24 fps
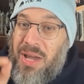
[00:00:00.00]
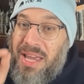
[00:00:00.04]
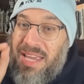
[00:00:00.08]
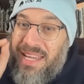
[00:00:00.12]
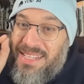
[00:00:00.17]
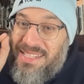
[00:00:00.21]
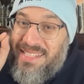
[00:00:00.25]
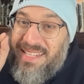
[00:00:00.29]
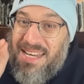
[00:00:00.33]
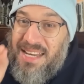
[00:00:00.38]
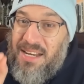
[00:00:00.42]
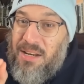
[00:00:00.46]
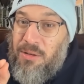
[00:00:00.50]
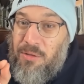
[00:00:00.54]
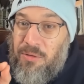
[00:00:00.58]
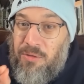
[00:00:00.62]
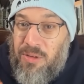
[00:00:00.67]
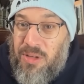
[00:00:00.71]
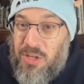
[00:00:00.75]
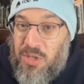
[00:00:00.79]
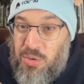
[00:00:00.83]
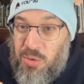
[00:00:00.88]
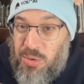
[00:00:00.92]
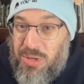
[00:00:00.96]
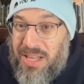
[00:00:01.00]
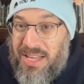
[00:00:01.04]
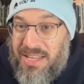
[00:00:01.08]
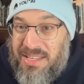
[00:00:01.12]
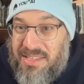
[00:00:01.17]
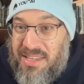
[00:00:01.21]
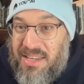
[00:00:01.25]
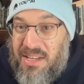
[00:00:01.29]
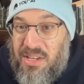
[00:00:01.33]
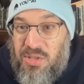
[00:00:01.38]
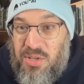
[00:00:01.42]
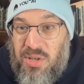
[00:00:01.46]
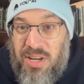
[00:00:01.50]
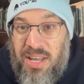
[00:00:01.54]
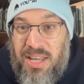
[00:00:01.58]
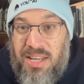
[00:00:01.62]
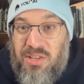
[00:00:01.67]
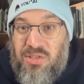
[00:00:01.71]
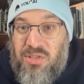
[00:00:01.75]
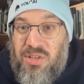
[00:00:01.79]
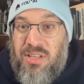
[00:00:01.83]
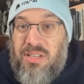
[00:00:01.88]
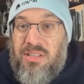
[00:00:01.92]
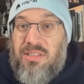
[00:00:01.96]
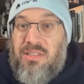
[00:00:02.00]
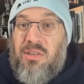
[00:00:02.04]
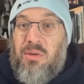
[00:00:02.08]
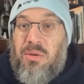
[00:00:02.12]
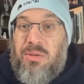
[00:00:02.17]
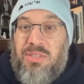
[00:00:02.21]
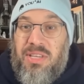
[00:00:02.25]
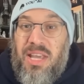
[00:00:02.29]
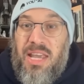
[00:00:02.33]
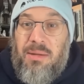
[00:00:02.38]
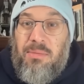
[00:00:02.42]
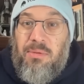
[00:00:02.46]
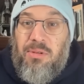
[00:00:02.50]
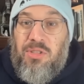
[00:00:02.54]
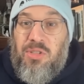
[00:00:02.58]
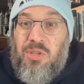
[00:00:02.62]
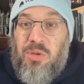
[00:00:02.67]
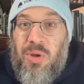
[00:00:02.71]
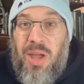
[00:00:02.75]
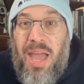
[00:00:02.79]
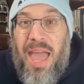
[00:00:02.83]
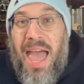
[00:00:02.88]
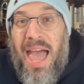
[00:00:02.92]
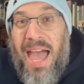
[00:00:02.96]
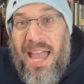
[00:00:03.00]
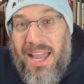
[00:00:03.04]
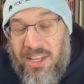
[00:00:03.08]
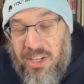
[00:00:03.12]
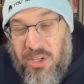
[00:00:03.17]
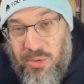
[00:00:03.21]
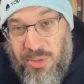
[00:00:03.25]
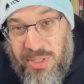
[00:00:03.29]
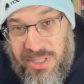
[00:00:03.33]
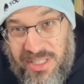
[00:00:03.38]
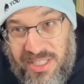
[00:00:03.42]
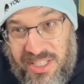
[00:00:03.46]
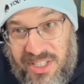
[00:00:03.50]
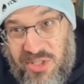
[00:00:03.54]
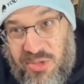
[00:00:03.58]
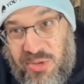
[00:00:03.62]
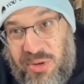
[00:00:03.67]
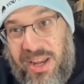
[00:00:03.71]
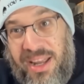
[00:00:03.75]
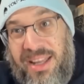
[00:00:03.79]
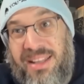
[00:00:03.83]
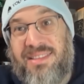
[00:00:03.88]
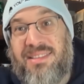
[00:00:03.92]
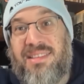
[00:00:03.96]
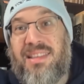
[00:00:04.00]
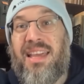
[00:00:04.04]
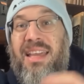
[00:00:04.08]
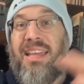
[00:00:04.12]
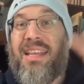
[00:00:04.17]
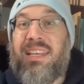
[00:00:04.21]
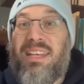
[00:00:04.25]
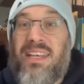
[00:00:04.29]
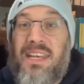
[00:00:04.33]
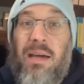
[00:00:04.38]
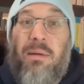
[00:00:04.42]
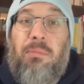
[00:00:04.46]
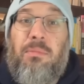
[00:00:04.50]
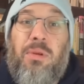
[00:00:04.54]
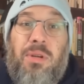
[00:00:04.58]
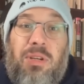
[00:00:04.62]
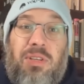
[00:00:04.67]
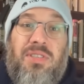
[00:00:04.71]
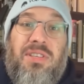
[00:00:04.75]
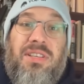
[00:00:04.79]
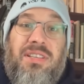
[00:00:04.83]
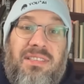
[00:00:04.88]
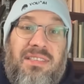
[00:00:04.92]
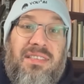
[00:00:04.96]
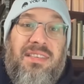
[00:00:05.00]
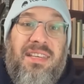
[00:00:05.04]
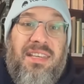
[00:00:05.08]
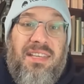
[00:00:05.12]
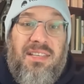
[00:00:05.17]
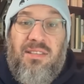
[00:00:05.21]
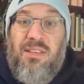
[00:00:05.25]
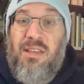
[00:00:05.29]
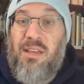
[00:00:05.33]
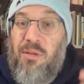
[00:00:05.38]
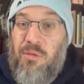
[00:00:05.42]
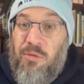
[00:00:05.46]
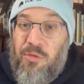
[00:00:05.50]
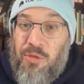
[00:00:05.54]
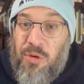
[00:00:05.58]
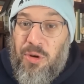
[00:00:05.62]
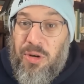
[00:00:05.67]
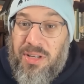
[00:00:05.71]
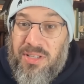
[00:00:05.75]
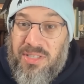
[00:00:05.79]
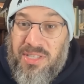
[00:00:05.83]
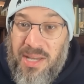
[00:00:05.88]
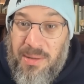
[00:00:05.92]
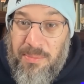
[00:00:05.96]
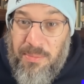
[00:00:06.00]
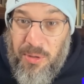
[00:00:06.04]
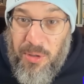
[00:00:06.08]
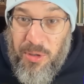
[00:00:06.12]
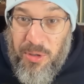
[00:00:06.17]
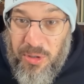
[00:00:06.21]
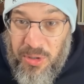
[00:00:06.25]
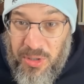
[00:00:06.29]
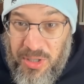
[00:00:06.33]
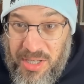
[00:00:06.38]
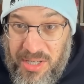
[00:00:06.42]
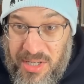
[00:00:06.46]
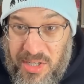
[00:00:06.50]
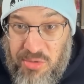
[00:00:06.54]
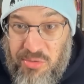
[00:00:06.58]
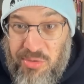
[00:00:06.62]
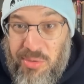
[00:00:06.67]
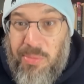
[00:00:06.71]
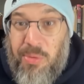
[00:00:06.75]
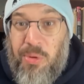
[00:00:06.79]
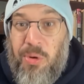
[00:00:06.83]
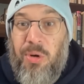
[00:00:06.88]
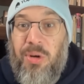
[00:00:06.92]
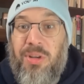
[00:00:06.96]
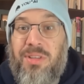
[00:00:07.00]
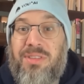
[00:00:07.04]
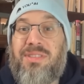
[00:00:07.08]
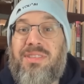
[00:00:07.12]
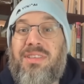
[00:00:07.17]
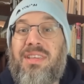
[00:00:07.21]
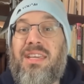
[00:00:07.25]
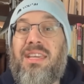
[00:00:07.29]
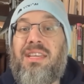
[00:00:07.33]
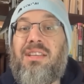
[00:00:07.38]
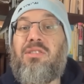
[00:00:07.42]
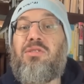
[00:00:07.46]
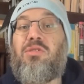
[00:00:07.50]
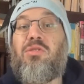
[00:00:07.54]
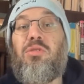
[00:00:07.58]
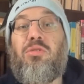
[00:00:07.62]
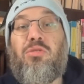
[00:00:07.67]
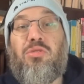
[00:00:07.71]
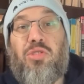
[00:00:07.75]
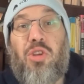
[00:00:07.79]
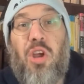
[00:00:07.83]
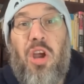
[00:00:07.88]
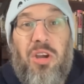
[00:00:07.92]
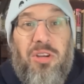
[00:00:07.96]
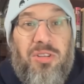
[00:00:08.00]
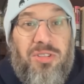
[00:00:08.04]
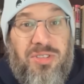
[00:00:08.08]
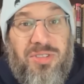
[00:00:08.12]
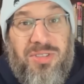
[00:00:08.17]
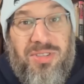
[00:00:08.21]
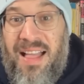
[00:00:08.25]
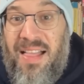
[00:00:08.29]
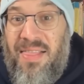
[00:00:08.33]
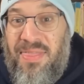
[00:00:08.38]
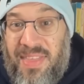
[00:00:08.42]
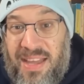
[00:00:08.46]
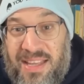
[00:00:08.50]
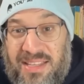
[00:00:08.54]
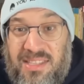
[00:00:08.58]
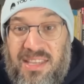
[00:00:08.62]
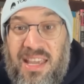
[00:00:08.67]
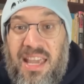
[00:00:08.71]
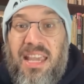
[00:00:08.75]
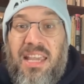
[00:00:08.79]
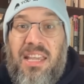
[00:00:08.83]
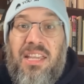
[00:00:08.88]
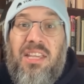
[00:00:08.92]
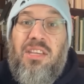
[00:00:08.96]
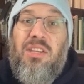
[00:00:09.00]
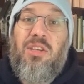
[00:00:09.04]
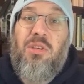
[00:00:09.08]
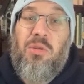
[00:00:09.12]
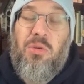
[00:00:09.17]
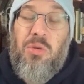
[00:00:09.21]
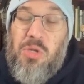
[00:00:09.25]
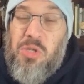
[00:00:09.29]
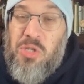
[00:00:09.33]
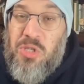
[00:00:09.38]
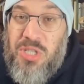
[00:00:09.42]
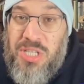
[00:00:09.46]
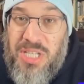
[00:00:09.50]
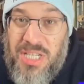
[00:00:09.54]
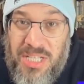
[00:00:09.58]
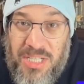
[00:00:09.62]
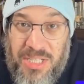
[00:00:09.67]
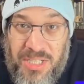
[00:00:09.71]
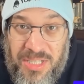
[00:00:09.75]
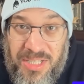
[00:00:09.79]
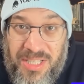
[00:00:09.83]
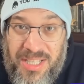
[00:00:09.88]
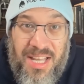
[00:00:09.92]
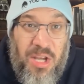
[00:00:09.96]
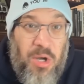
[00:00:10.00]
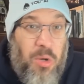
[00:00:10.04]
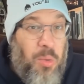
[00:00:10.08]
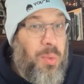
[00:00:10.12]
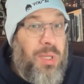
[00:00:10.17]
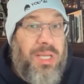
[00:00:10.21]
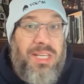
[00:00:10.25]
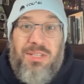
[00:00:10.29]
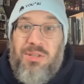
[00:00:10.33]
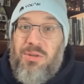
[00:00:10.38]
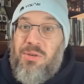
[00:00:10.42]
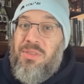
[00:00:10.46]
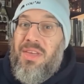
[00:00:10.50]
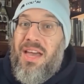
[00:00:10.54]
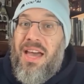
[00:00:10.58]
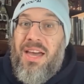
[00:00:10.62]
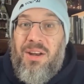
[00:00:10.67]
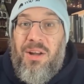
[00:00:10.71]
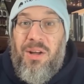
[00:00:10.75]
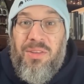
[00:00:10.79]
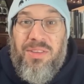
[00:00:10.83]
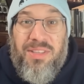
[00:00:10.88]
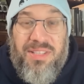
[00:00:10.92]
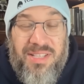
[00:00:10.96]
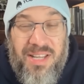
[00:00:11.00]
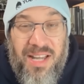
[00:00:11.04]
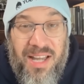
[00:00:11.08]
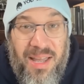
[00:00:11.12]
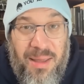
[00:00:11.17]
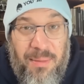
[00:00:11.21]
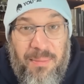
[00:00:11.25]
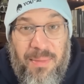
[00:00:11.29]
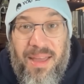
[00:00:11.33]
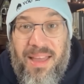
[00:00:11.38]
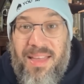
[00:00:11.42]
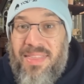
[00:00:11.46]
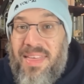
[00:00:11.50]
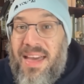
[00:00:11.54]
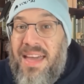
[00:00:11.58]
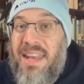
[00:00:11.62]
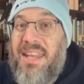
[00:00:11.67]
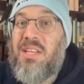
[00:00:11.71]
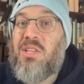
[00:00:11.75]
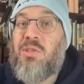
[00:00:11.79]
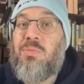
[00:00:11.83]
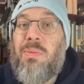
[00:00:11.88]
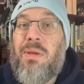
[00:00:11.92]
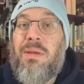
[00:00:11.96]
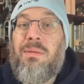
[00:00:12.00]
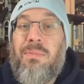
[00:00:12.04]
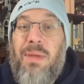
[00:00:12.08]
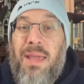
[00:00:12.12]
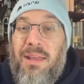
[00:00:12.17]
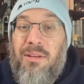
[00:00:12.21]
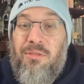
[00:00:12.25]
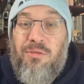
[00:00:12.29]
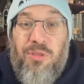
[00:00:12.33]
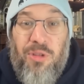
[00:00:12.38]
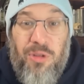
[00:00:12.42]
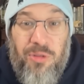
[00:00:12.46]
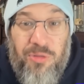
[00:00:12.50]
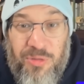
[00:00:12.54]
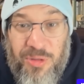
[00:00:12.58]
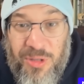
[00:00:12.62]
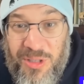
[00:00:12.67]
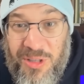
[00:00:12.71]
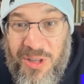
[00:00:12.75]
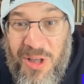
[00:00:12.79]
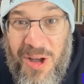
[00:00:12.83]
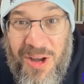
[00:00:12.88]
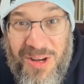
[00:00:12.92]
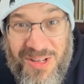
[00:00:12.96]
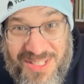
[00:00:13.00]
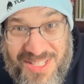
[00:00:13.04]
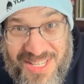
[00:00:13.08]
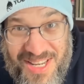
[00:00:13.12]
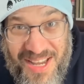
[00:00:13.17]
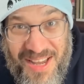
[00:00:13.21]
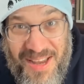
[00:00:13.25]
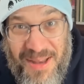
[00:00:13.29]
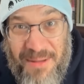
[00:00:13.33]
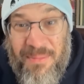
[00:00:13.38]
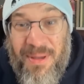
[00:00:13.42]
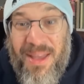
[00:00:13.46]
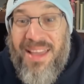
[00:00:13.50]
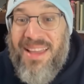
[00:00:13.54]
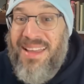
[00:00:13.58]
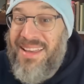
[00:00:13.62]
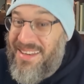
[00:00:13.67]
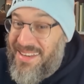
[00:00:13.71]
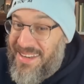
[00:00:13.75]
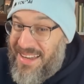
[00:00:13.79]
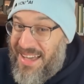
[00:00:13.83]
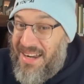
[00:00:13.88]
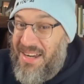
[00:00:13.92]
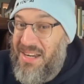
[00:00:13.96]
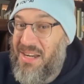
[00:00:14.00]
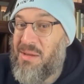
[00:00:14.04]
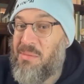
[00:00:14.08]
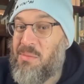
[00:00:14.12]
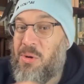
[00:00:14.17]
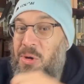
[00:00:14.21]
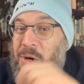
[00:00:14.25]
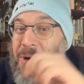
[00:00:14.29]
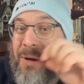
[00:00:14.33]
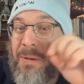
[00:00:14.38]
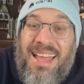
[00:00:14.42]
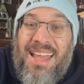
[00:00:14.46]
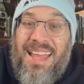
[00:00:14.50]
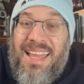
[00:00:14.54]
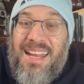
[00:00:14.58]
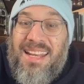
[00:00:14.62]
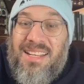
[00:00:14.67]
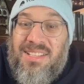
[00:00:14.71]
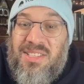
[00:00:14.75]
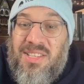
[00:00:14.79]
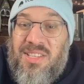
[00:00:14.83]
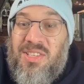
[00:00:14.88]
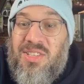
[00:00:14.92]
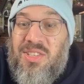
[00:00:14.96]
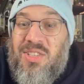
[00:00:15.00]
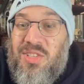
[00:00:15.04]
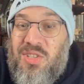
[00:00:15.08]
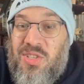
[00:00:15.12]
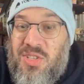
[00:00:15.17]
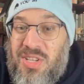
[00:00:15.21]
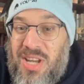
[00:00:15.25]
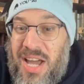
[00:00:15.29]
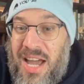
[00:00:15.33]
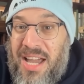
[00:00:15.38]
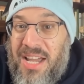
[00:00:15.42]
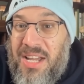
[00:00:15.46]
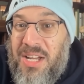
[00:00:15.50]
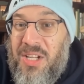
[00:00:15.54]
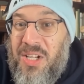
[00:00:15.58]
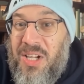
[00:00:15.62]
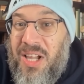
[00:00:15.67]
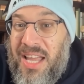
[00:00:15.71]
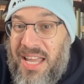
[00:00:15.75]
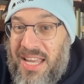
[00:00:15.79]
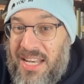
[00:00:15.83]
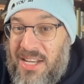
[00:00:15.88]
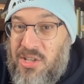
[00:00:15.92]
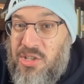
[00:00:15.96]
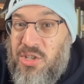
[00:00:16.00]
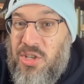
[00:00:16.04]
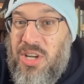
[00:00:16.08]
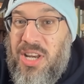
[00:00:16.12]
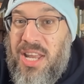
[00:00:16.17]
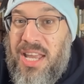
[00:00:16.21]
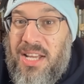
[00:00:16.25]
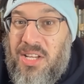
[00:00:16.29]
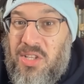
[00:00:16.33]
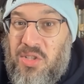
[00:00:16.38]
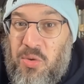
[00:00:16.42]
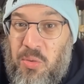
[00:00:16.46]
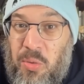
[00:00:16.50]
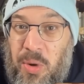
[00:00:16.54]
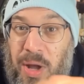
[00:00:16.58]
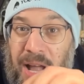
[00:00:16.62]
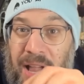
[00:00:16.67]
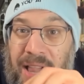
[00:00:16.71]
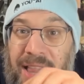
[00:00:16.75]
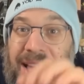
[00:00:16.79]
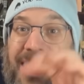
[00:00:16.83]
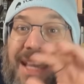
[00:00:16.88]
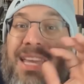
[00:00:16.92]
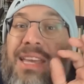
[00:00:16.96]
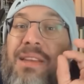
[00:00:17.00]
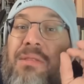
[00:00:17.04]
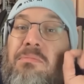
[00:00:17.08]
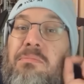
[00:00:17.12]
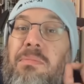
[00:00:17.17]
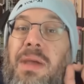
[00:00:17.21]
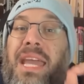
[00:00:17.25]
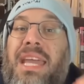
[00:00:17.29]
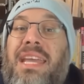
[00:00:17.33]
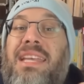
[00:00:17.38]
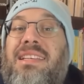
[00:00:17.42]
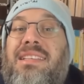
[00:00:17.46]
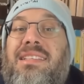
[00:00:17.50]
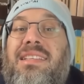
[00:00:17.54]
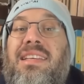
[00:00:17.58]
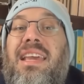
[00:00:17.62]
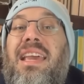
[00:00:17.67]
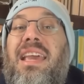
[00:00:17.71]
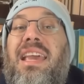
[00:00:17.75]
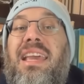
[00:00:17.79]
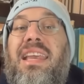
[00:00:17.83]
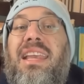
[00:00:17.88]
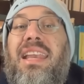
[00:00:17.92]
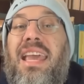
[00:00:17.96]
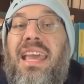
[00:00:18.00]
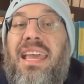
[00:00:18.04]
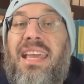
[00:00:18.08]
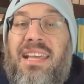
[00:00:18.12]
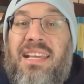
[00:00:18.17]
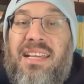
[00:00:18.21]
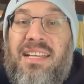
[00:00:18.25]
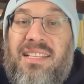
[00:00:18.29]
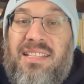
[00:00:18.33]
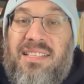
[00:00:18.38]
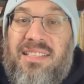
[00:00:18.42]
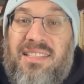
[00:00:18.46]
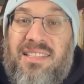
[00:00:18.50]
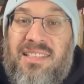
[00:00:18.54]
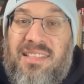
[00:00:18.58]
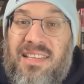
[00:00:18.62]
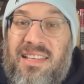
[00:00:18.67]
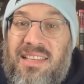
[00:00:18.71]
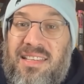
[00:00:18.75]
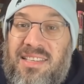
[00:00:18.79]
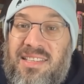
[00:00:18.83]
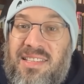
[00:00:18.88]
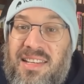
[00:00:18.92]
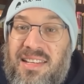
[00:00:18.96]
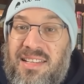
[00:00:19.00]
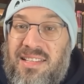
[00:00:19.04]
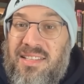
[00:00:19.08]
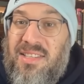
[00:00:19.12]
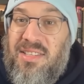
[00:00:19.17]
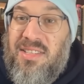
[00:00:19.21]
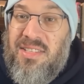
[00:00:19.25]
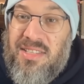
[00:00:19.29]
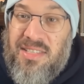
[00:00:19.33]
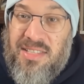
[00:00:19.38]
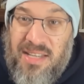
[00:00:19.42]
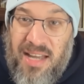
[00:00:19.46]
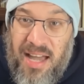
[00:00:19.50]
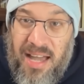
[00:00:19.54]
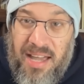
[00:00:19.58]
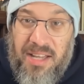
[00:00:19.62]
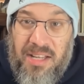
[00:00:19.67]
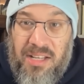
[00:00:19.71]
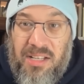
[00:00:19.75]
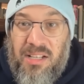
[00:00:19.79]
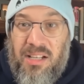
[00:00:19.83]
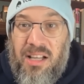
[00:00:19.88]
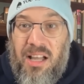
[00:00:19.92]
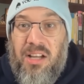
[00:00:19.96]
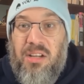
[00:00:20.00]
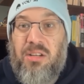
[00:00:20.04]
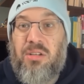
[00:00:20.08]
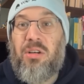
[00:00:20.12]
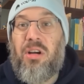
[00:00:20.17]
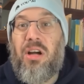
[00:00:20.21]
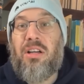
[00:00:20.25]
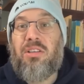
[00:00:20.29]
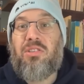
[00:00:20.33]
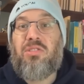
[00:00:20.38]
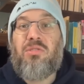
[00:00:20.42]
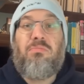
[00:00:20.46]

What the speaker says: a data visualization engine, so it's able to accurately translate numbers it sees in, for example, earnings reports into charts. That's a huge deal. We do that all the time. That has been painful for a long time. Not anymore. It is a style engine as well. It can maintain a consistent style across